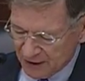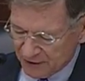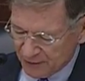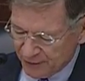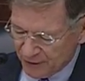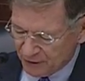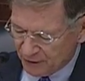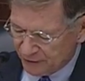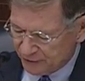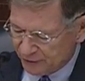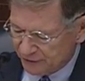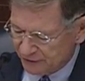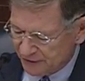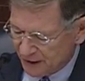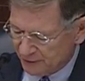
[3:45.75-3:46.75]
The bill also
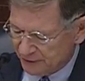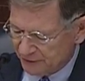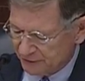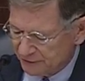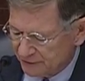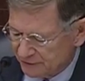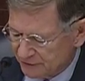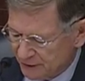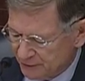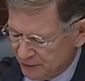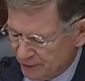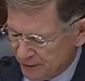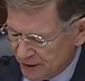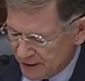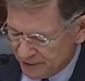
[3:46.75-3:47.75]
establishes a
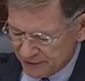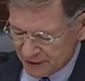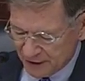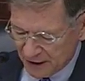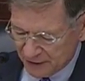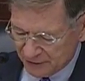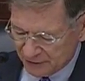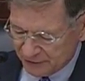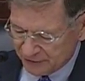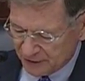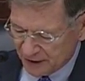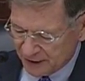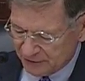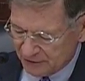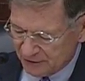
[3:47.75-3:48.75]
subcommittee at the National
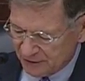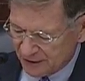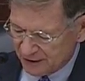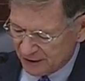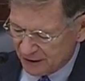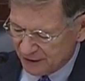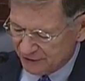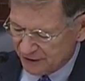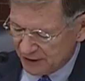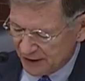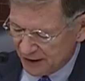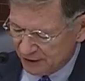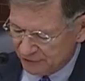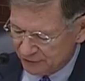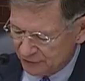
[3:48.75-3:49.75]
Science and Technology
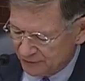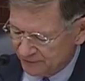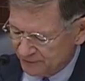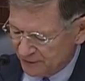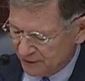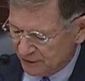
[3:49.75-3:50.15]
Council